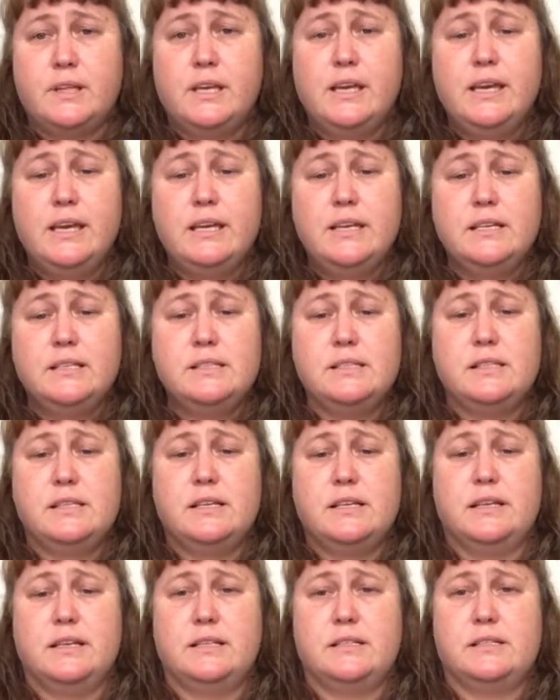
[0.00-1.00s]
is
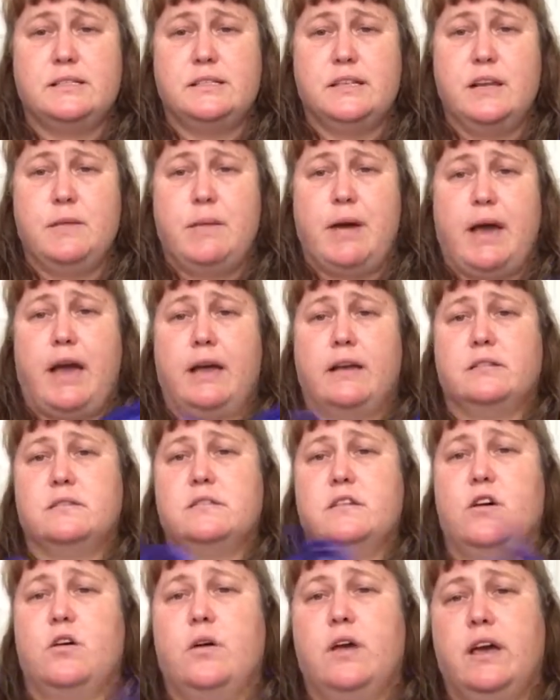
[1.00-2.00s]
this ditty bag.
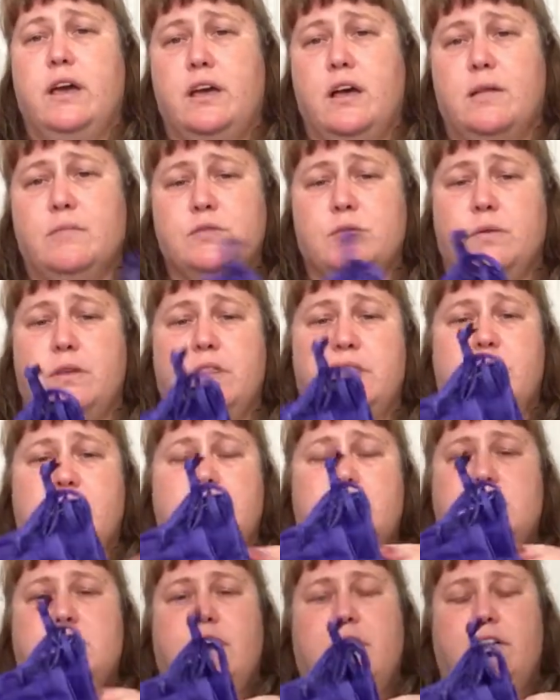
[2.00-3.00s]
So it comes with
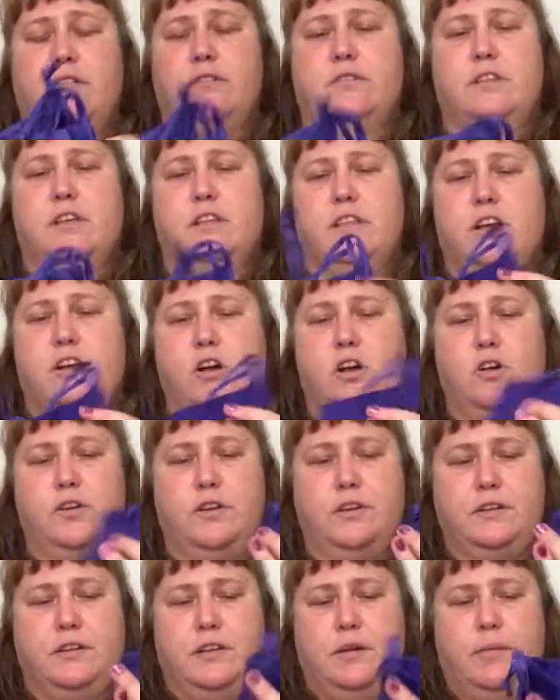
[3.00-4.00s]
this, I don't think they call it
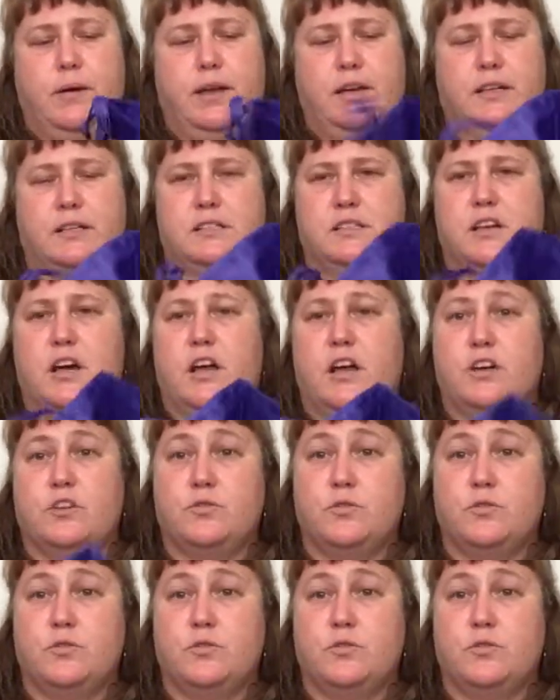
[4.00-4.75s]
a ditty bag, it's not a